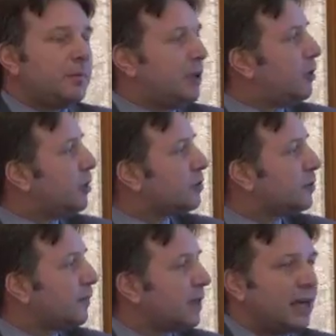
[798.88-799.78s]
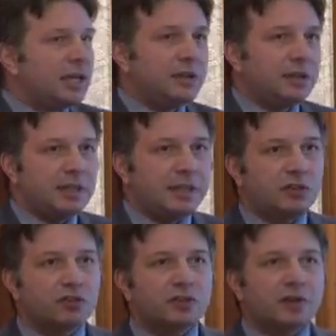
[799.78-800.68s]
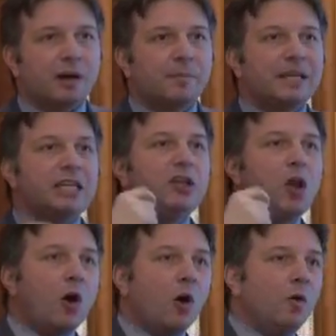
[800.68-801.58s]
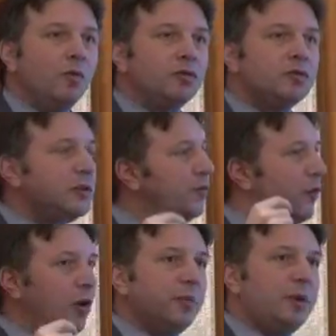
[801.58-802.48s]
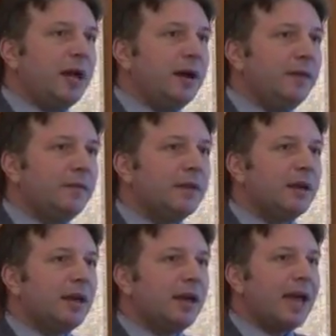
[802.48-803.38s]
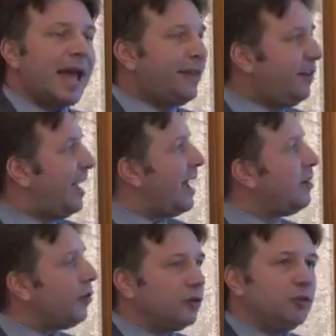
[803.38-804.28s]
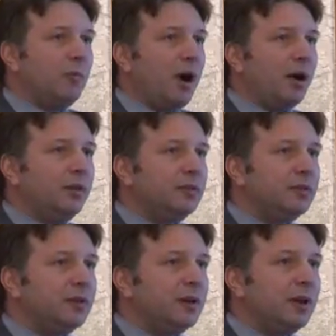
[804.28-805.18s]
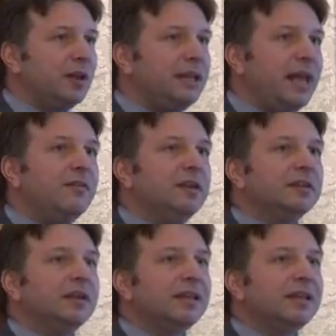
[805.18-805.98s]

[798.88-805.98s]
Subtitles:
Because the insurance company knows the formula, at the end of the month, they will